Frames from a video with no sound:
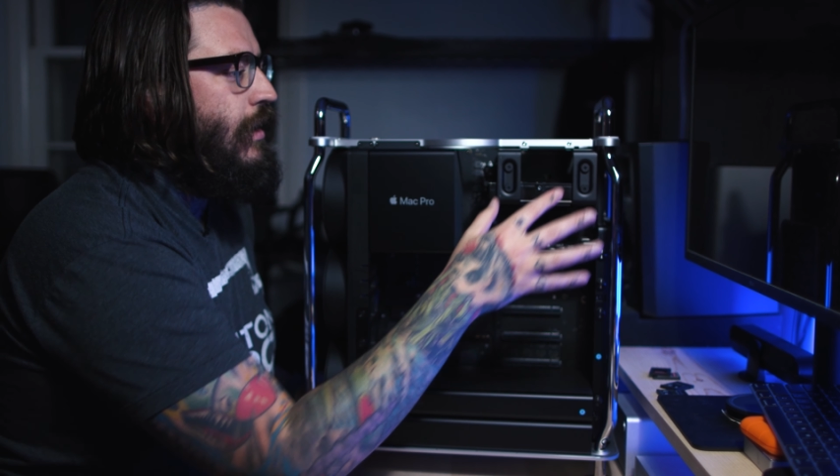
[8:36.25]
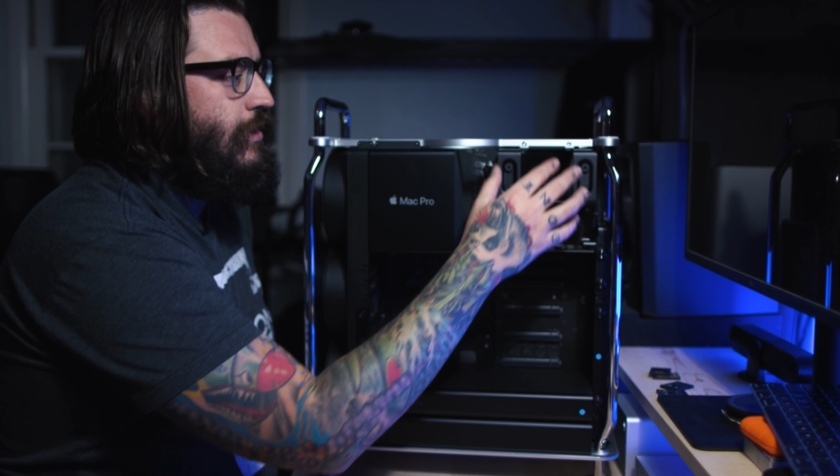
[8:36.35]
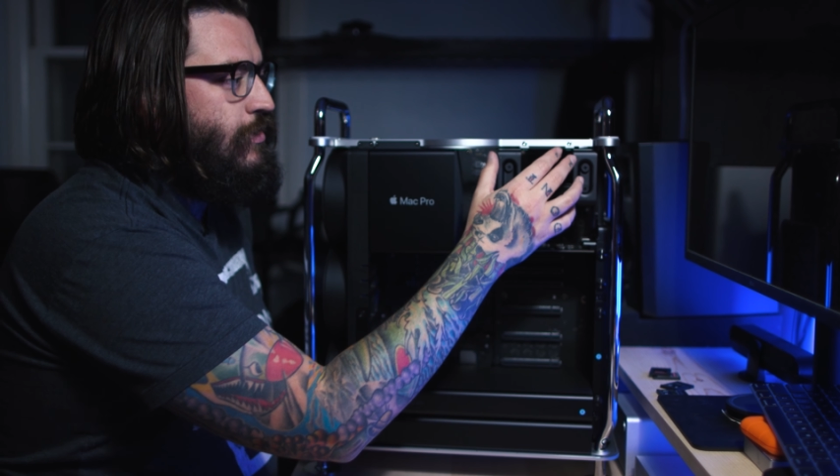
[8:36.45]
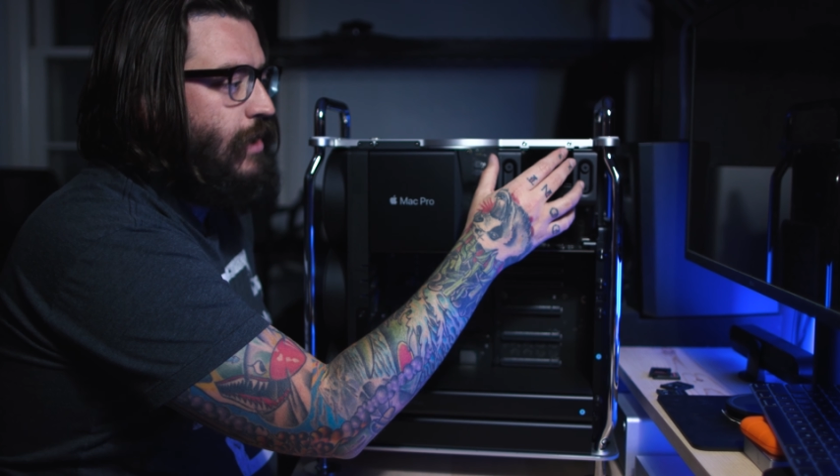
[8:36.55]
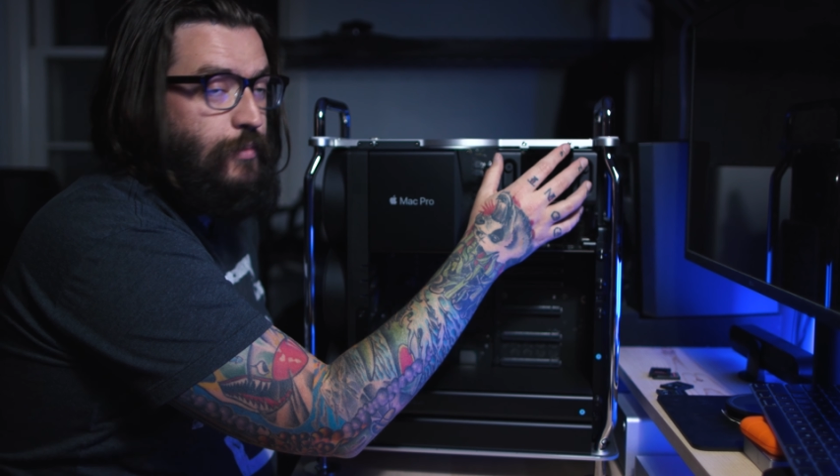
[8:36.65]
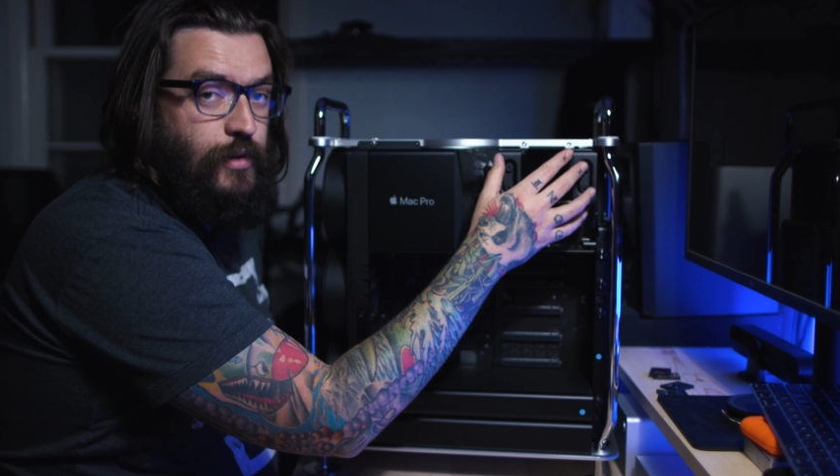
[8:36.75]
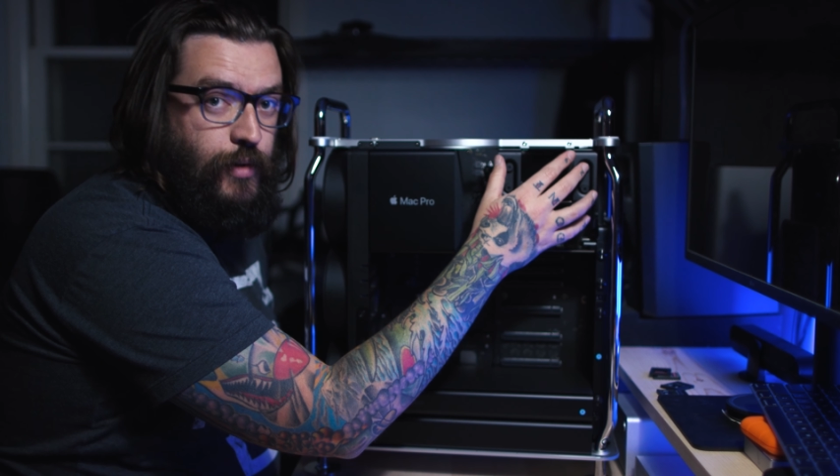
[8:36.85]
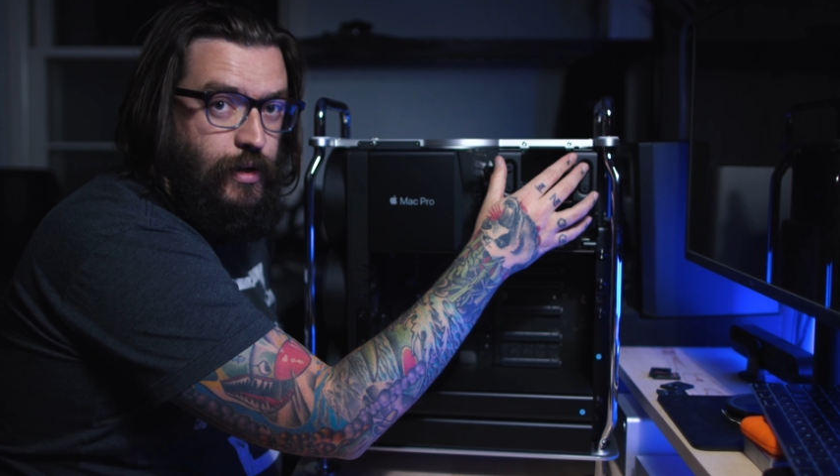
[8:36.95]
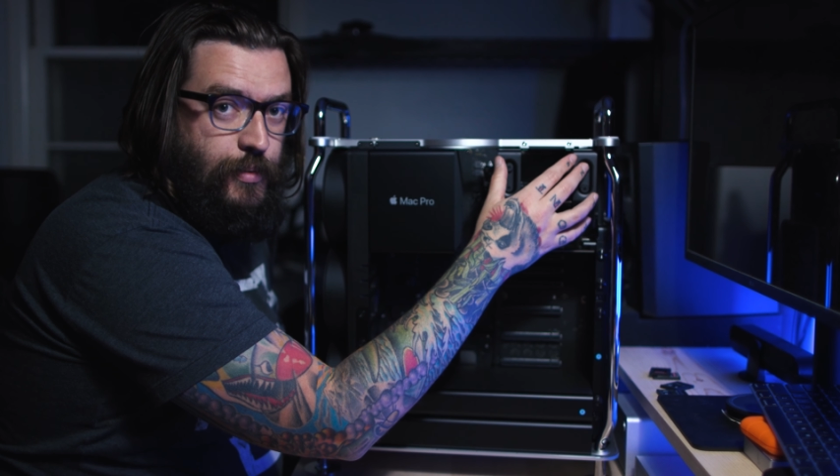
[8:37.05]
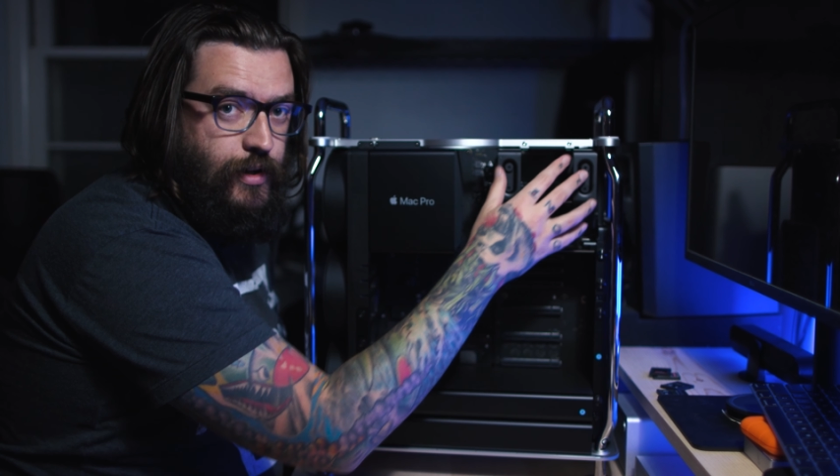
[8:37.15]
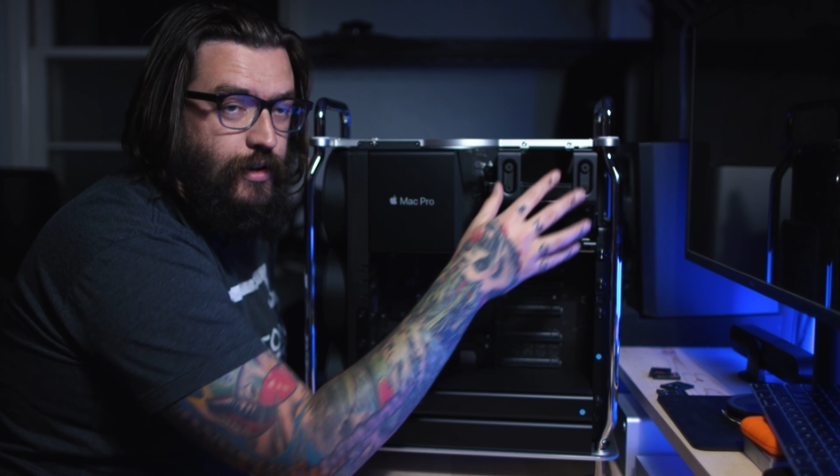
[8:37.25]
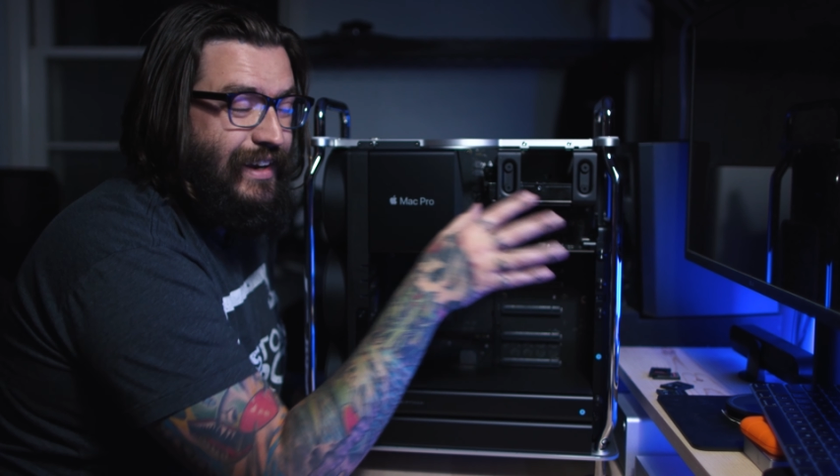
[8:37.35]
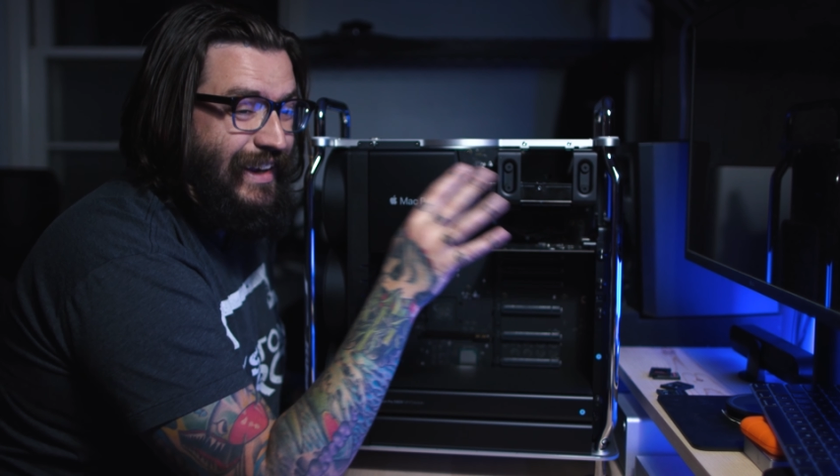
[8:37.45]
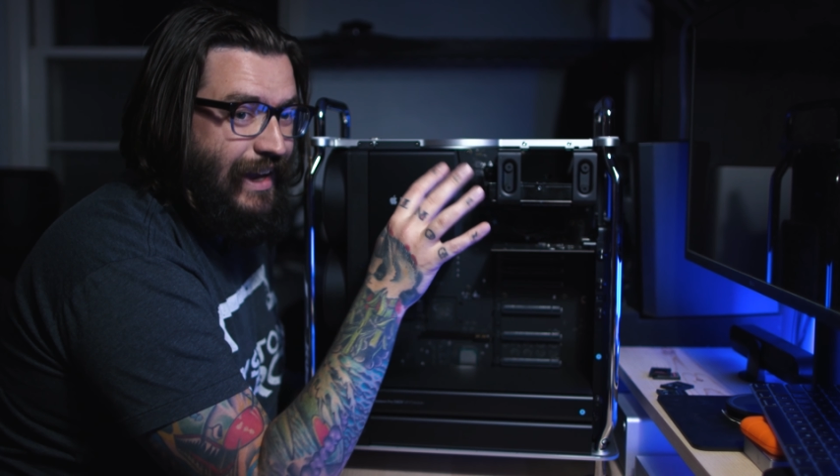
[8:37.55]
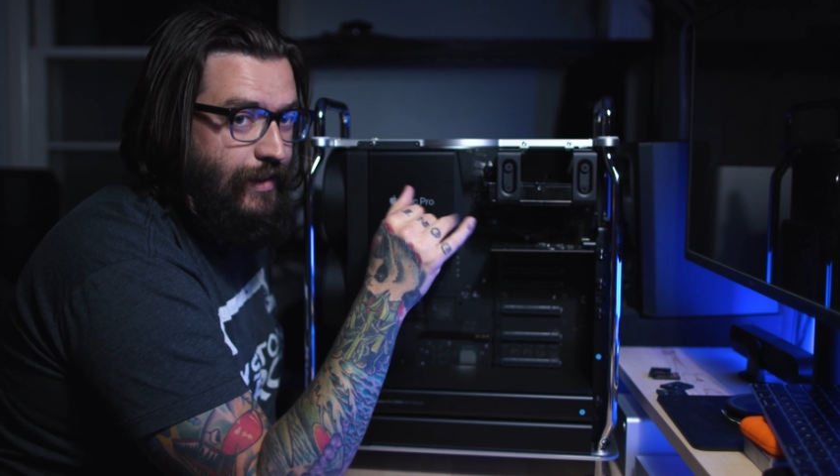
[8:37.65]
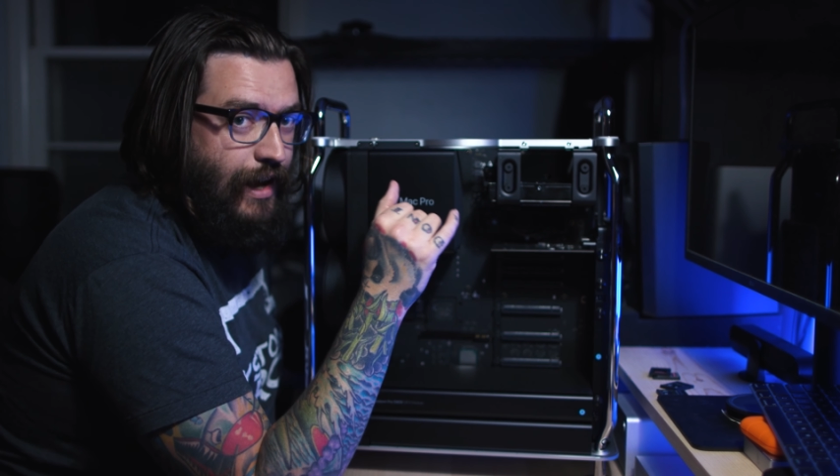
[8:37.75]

You can put them right up here. Again,